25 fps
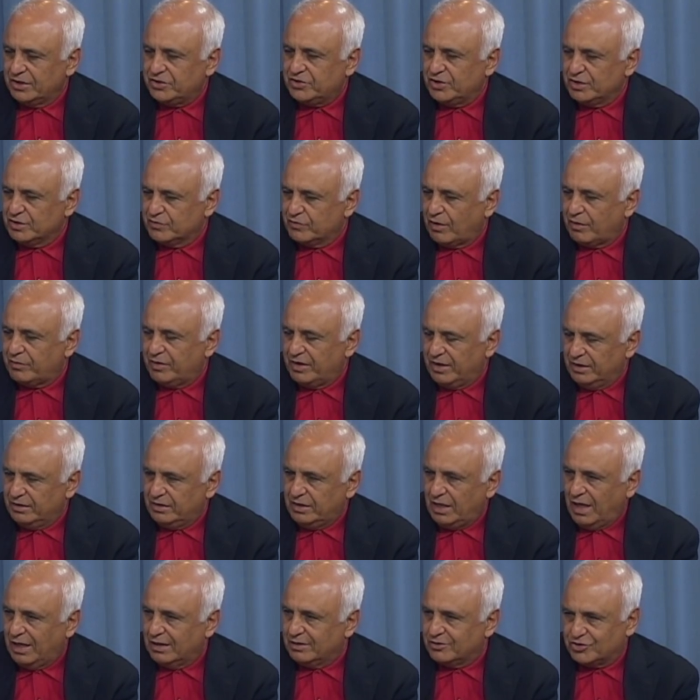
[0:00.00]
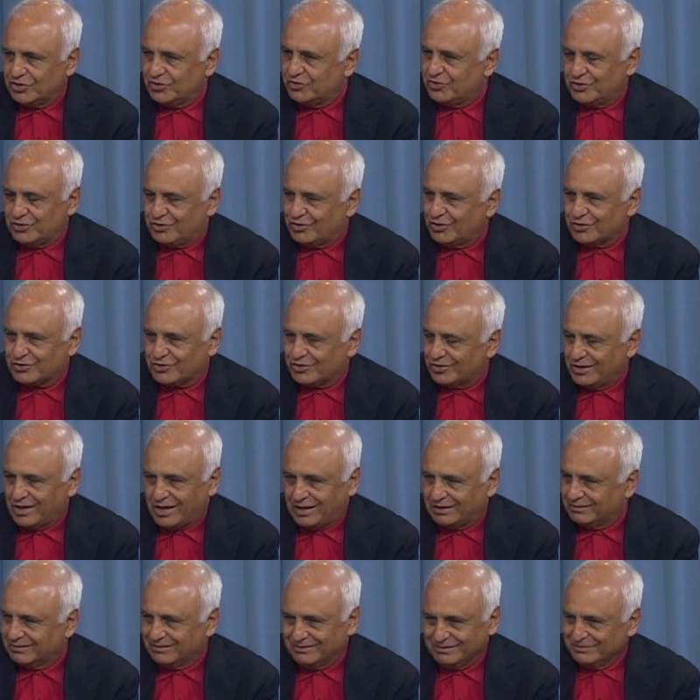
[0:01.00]
this is very intense. This is just
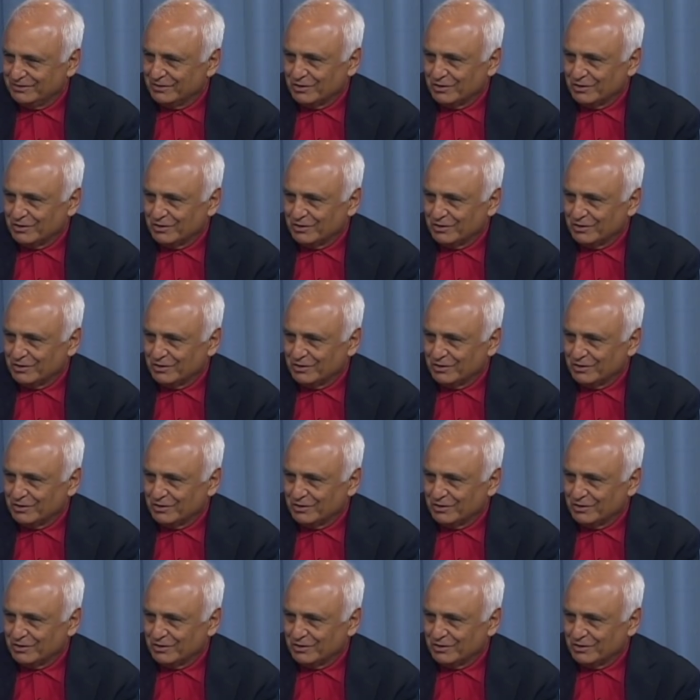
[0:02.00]
not